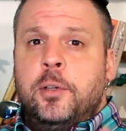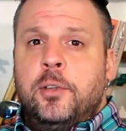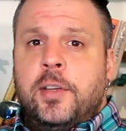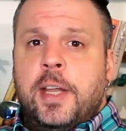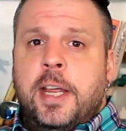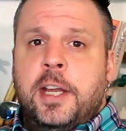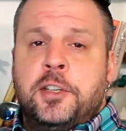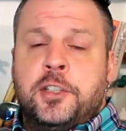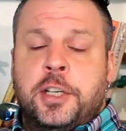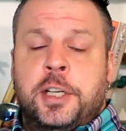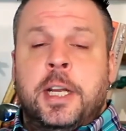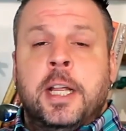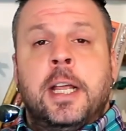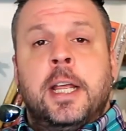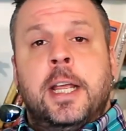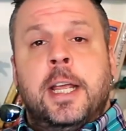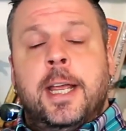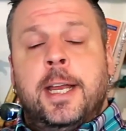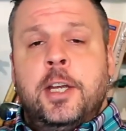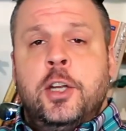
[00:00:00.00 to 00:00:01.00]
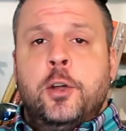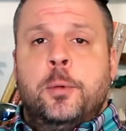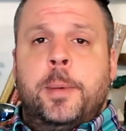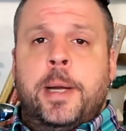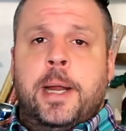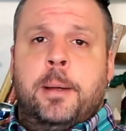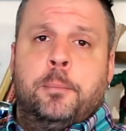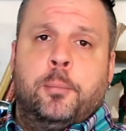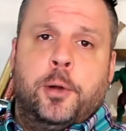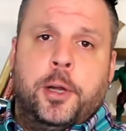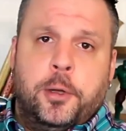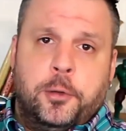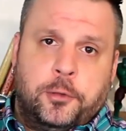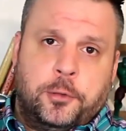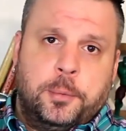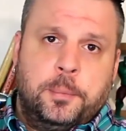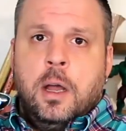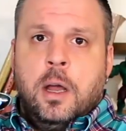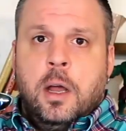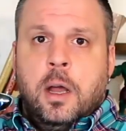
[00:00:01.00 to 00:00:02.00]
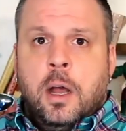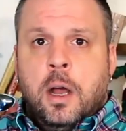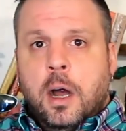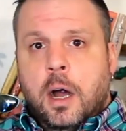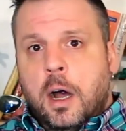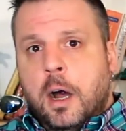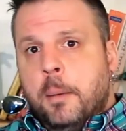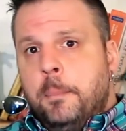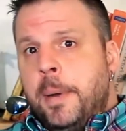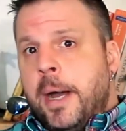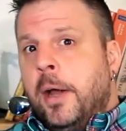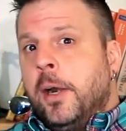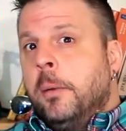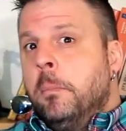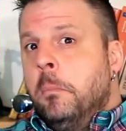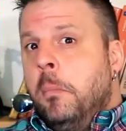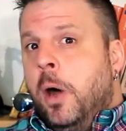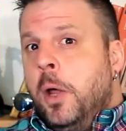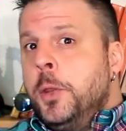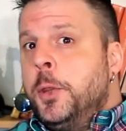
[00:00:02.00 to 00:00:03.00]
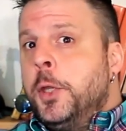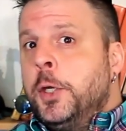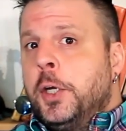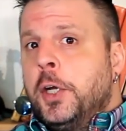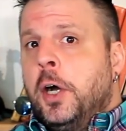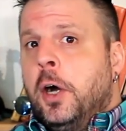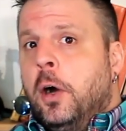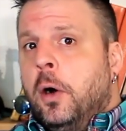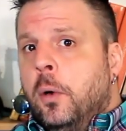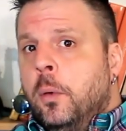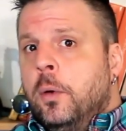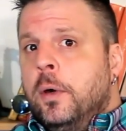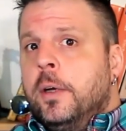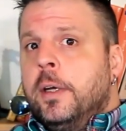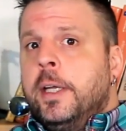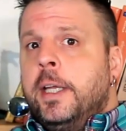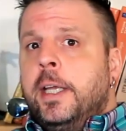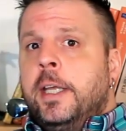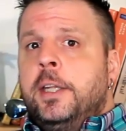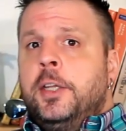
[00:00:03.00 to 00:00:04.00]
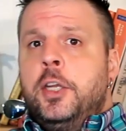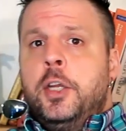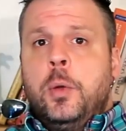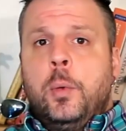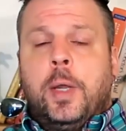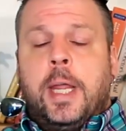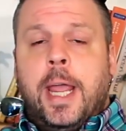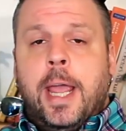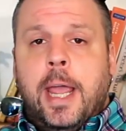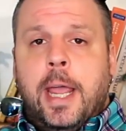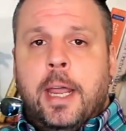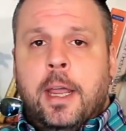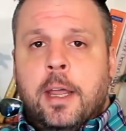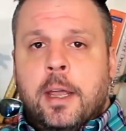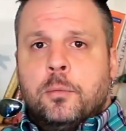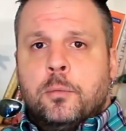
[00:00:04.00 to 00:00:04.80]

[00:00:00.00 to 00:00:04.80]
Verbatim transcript: mutation in human embryos. About a month ago in the UK,